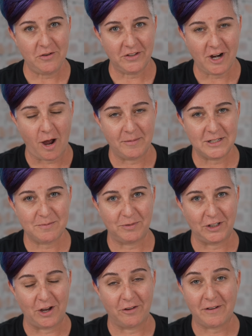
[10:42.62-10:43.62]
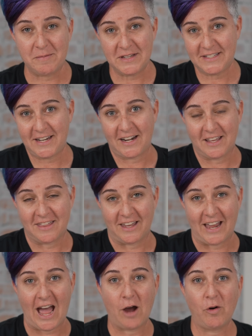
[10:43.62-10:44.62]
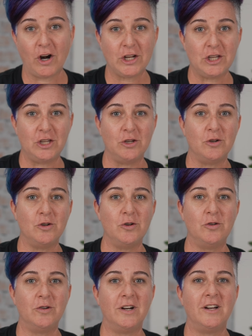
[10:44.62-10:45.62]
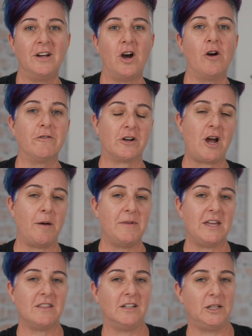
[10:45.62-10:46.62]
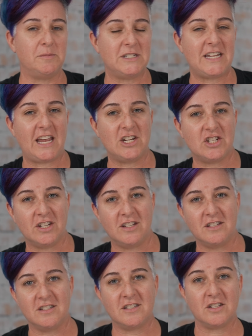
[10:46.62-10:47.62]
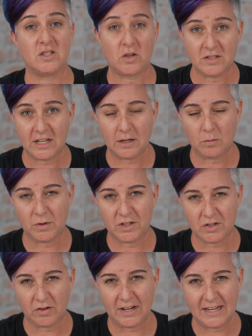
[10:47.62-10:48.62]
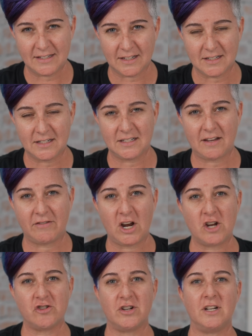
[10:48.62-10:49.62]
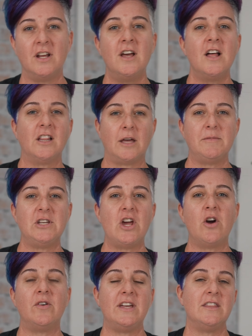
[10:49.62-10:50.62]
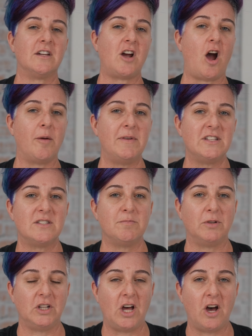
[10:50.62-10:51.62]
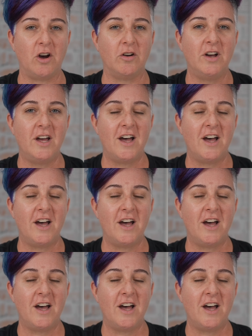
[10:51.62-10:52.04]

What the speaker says: in the comments below if I missed anything. How are you overcoming the limitations associated with the Sony a6700? Let me know in the comments below.